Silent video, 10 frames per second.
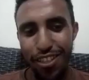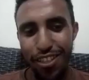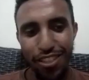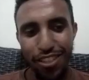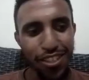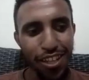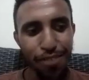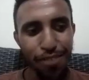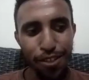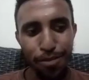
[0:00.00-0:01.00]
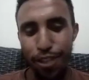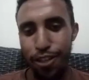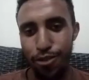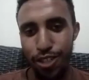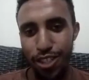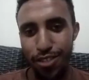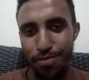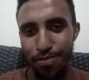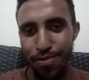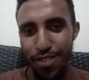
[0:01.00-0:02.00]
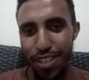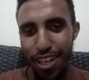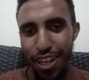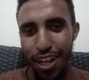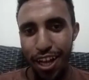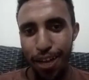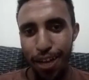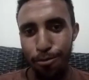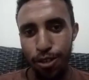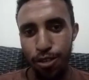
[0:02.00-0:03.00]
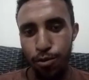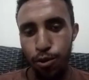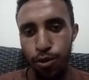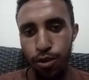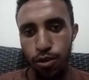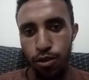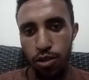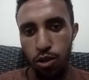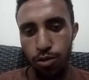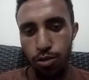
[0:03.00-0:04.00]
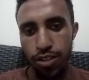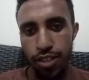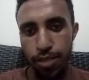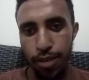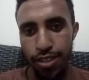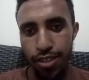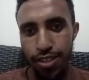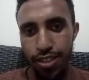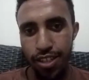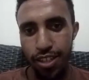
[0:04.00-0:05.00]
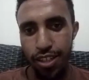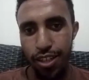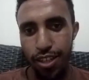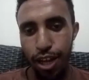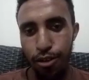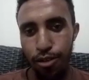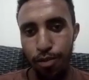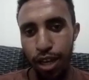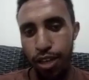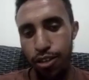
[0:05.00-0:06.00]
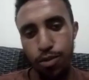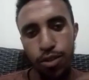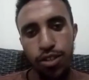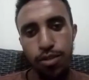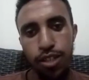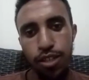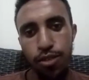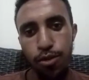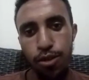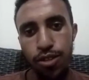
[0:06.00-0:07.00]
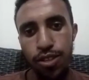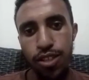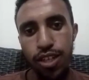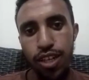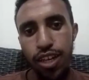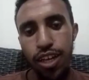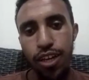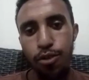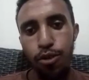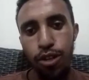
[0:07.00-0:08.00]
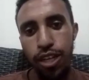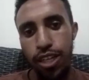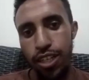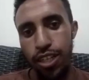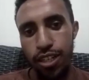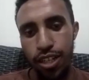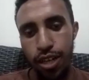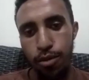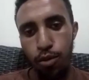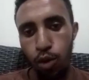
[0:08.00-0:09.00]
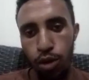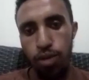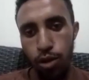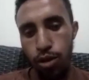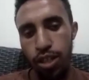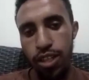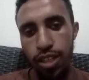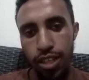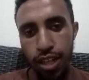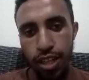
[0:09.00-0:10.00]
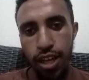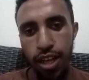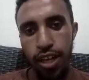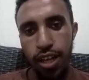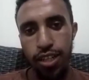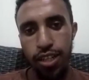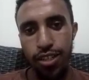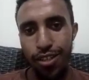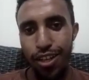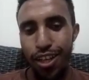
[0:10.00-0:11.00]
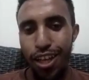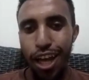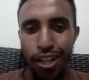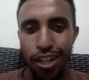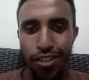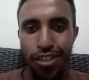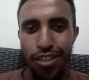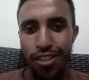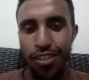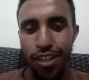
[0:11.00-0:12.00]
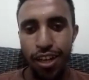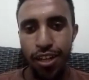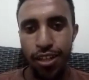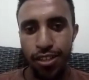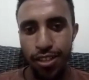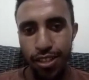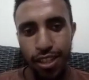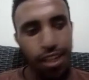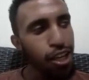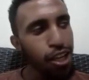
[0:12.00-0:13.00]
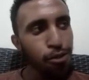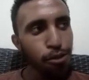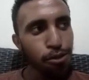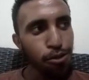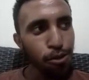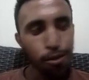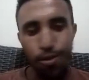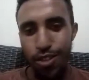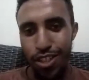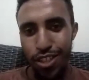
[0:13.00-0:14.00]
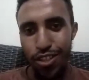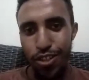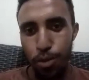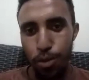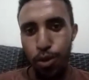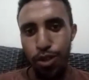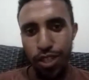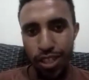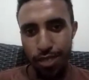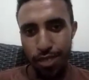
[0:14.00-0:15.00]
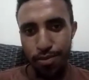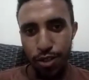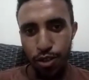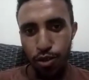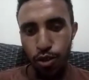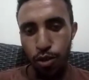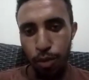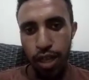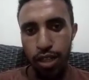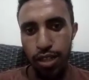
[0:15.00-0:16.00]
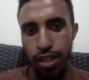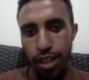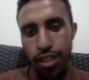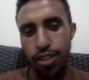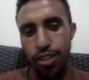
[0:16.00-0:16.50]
just after my graduation. Uh, I have worked for uh, almost three months. Uh, I, my responsibility was uh, collecting the work, collecting data, and uh, analyzing the status, and also just reporting them, comparing. Okay,